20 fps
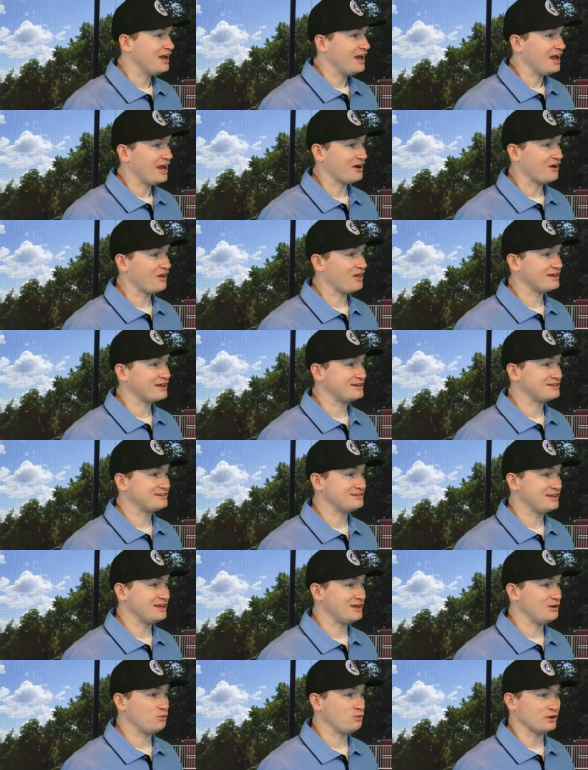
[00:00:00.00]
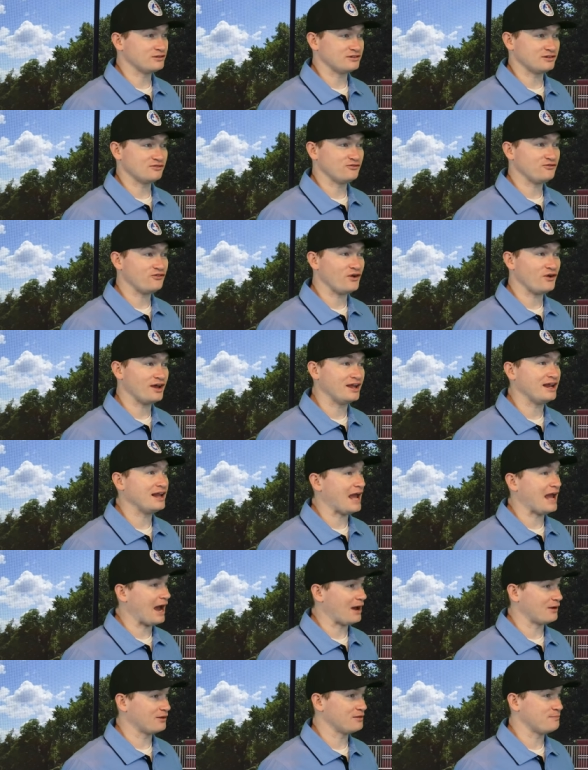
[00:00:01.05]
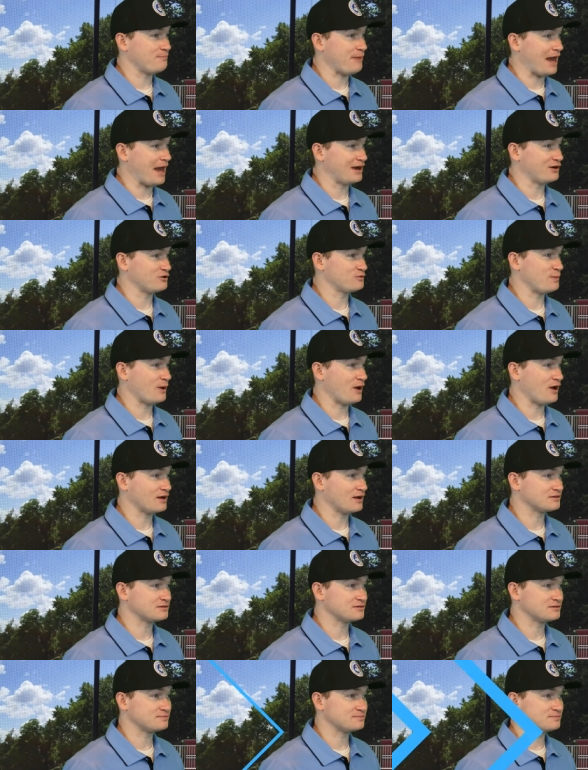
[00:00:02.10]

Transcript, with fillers: and all I could see was his foot out of the batter's box.